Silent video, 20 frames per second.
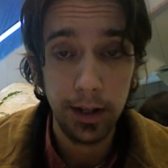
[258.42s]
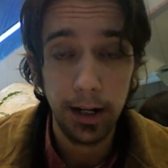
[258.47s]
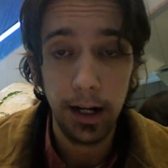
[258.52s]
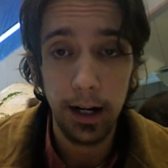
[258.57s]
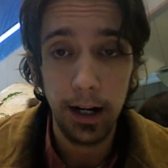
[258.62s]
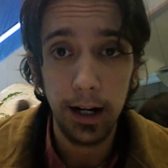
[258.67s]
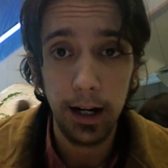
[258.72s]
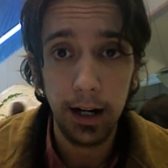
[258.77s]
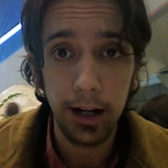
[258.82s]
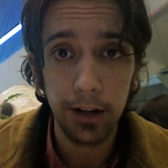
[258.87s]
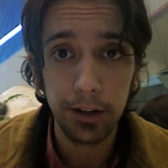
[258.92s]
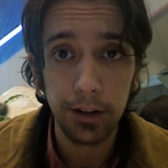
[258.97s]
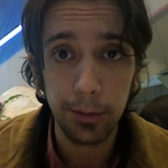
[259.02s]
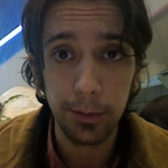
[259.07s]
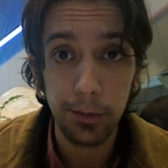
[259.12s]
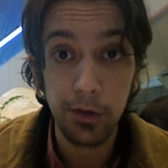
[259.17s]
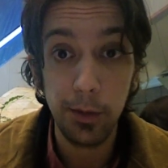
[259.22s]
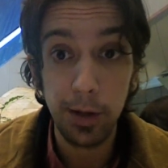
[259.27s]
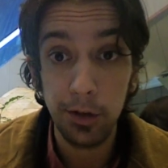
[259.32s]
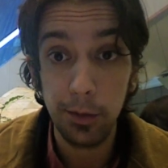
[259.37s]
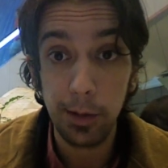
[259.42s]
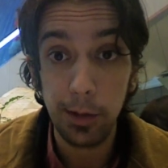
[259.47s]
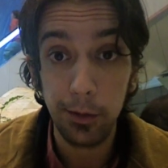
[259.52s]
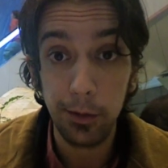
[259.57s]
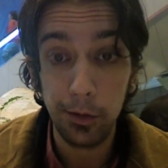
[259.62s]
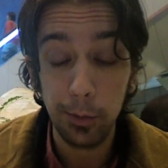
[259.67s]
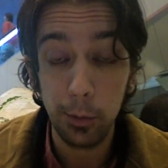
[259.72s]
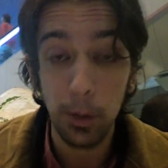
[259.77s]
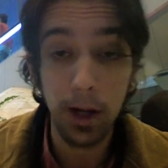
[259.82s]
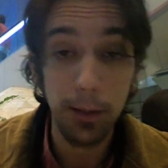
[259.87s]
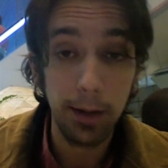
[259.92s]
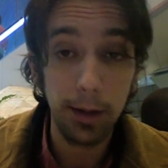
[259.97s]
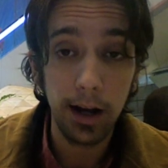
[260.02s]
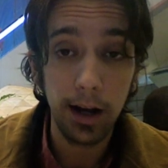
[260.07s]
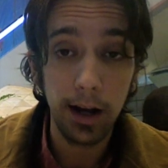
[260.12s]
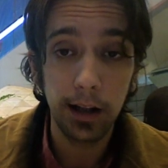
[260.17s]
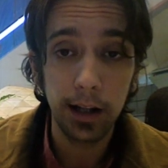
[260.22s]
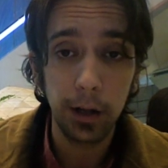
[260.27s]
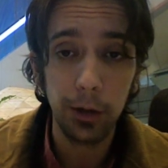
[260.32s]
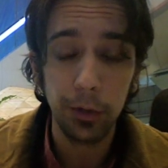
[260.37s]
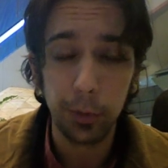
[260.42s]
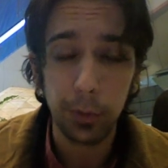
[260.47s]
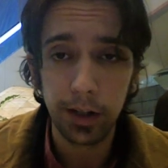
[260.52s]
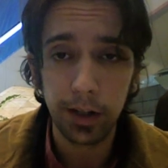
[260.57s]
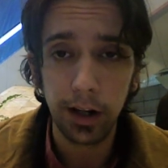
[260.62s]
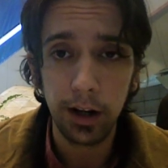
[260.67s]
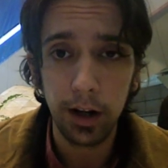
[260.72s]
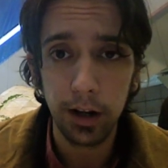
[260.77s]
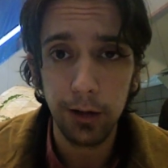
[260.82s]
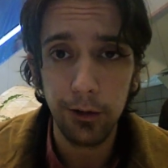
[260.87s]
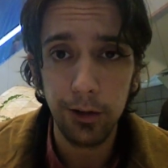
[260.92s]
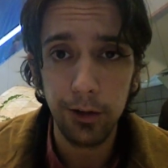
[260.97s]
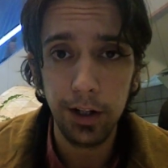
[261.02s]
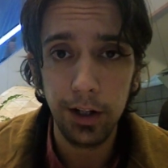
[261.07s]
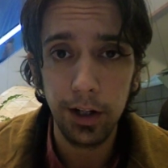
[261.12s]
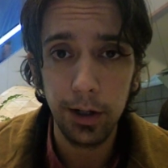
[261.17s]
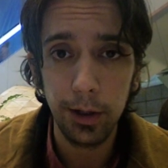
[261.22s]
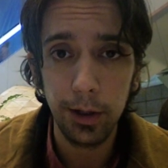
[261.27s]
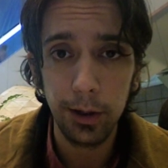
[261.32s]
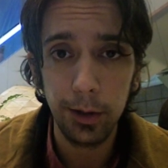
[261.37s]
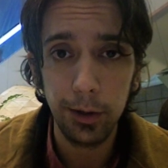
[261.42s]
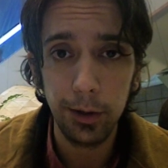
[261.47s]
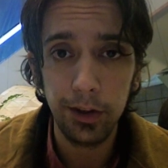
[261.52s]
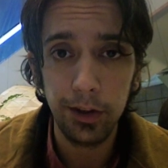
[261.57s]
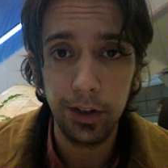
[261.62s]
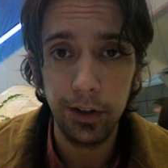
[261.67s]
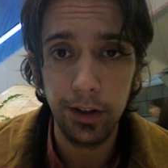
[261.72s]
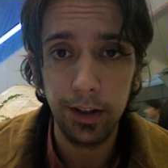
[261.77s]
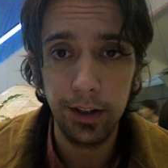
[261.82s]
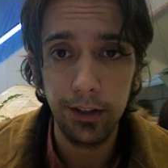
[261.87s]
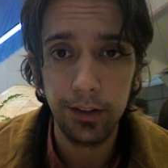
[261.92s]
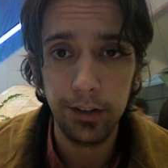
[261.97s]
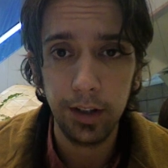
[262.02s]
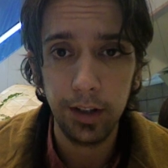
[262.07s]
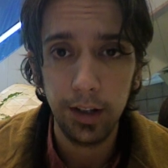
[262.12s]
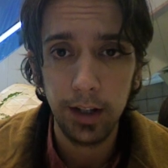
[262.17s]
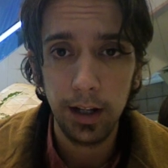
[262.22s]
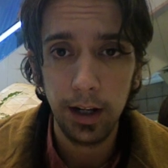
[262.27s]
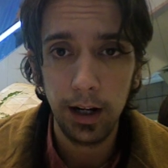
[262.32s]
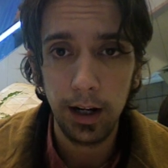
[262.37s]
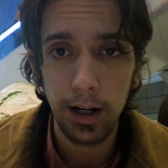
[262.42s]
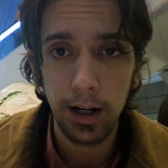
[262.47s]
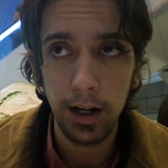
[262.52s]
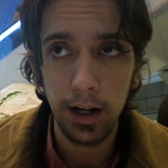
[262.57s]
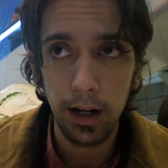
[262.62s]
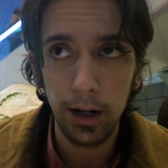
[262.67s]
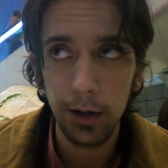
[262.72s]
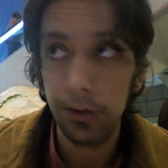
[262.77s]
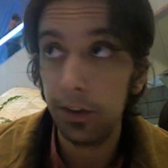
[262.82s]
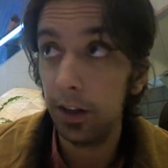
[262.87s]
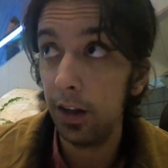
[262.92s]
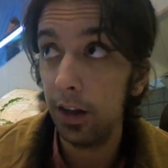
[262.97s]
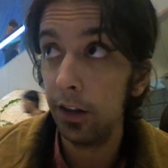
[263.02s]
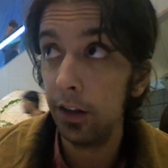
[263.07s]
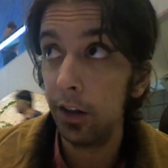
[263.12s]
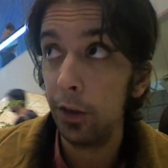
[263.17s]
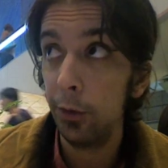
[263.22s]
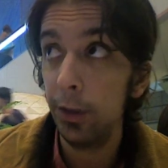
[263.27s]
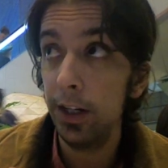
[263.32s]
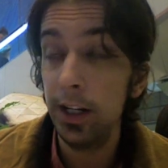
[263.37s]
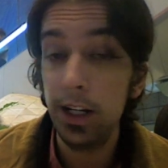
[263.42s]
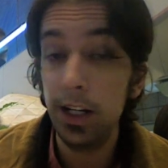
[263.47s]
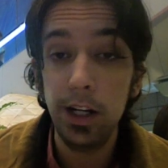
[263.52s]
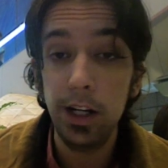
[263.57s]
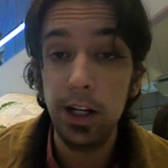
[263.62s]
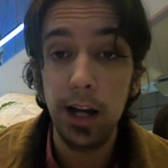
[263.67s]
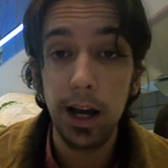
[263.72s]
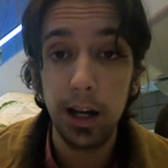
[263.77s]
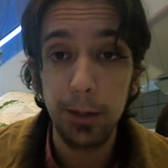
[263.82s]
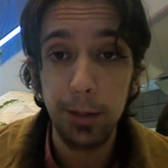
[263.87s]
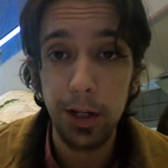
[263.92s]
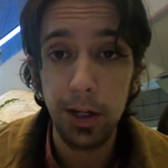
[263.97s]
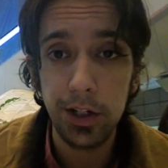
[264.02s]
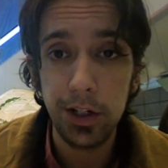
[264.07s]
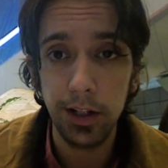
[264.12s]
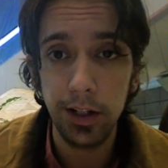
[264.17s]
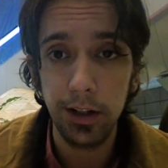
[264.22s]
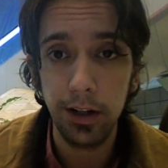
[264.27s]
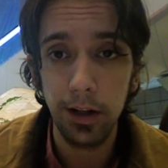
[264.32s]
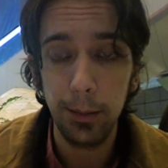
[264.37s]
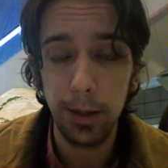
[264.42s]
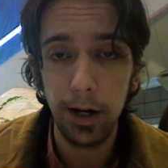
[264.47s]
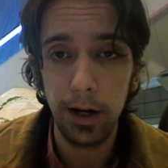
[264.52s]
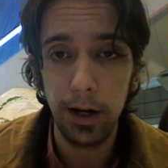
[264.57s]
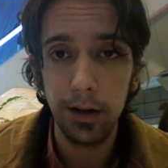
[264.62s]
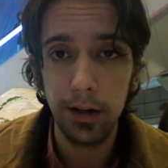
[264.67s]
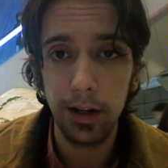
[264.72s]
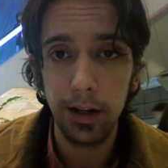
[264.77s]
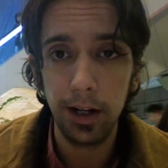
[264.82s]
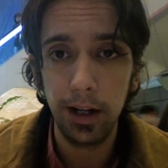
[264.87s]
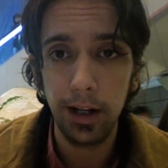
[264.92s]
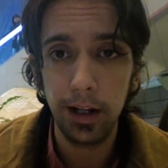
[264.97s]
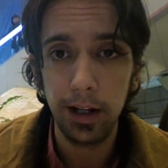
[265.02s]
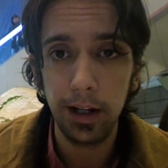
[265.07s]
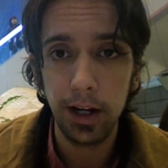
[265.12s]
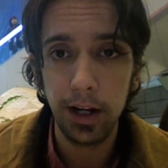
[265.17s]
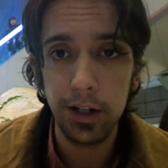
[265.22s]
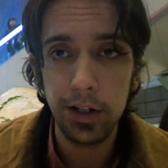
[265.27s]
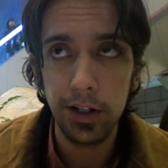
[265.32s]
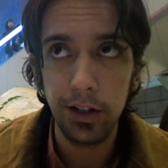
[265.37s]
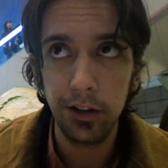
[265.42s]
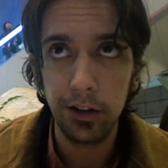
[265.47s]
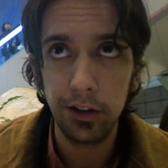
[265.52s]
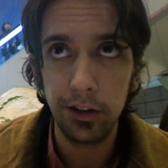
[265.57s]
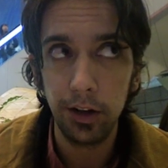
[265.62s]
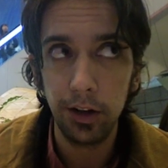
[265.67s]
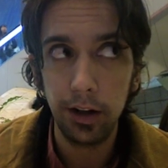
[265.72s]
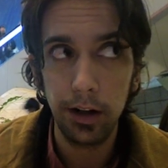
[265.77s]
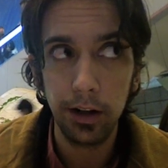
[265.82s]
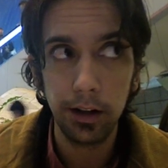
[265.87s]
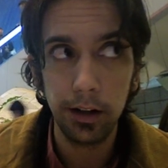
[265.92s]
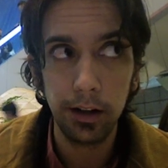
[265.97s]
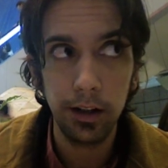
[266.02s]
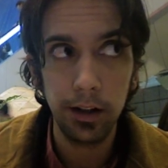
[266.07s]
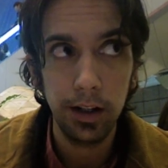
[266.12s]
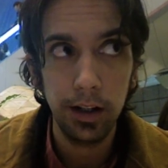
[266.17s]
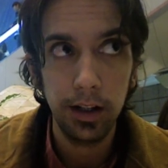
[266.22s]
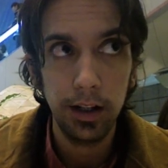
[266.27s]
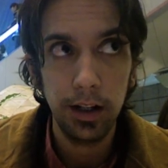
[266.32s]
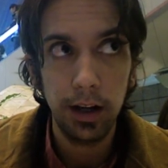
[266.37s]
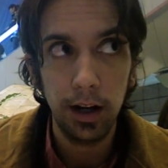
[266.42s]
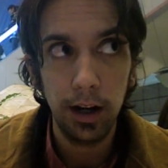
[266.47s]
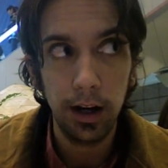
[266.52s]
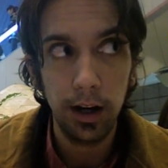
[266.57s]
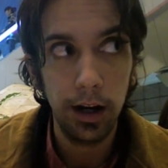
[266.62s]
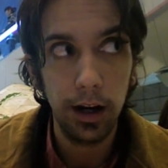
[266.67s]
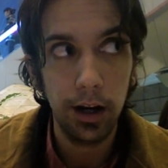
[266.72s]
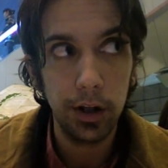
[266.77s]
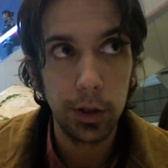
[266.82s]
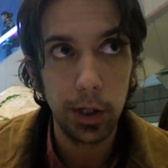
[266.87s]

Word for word: Uh, some of you may remember from way back, I was working on a video series. Uh, it was a three D animation about a gaijin slug uh,